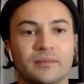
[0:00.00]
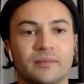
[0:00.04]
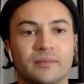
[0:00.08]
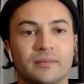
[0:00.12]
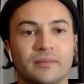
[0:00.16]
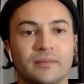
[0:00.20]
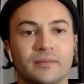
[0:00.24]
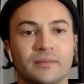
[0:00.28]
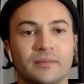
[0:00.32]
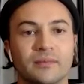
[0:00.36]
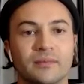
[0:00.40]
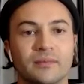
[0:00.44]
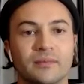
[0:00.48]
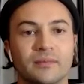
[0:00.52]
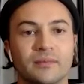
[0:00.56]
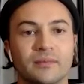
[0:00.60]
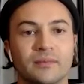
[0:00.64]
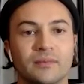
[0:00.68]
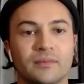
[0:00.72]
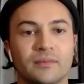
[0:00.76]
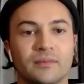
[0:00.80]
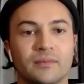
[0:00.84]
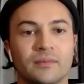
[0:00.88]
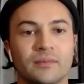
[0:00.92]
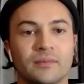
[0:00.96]

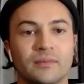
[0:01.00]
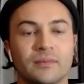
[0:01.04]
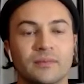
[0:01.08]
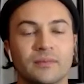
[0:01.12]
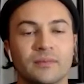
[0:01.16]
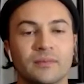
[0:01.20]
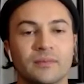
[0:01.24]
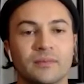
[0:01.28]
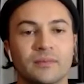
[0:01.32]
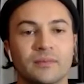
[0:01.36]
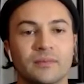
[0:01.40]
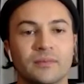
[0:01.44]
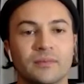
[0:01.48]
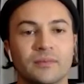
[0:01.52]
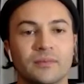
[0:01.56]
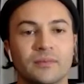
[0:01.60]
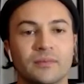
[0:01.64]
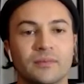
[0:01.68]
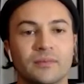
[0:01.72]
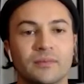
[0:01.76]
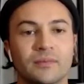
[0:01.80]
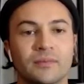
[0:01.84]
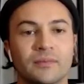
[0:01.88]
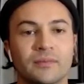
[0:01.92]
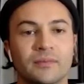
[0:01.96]

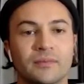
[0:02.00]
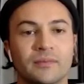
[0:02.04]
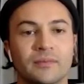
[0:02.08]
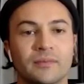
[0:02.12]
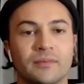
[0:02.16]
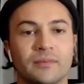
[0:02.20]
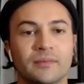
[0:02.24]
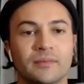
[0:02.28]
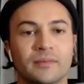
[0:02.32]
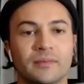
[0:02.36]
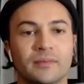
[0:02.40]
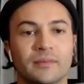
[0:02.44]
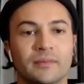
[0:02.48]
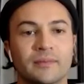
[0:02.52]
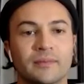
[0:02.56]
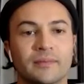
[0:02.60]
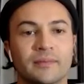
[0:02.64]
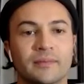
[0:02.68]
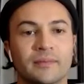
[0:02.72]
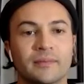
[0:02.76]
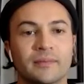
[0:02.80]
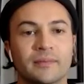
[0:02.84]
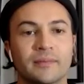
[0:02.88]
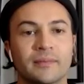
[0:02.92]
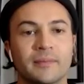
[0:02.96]

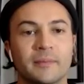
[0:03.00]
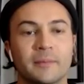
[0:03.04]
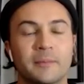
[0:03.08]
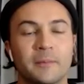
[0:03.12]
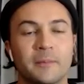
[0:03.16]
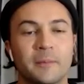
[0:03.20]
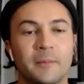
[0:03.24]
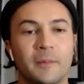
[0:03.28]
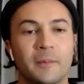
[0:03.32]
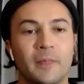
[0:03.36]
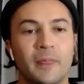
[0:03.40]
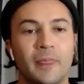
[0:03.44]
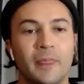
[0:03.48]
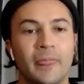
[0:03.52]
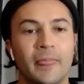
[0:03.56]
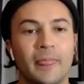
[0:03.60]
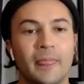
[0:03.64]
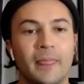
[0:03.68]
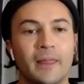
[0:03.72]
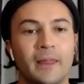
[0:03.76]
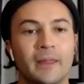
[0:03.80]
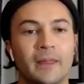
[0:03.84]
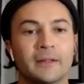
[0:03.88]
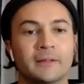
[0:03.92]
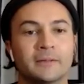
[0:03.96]

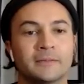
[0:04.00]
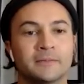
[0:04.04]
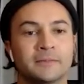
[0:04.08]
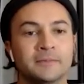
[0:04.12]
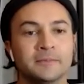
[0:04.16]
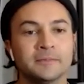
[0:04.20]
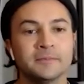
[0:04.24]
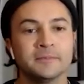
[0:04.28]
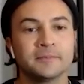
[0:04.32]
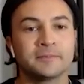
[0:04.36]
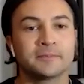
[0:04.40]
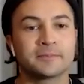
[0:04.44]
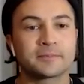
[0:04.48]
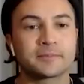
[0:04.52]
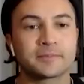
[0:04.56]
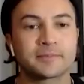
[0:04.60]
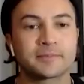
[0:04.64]
This person isn't speaking.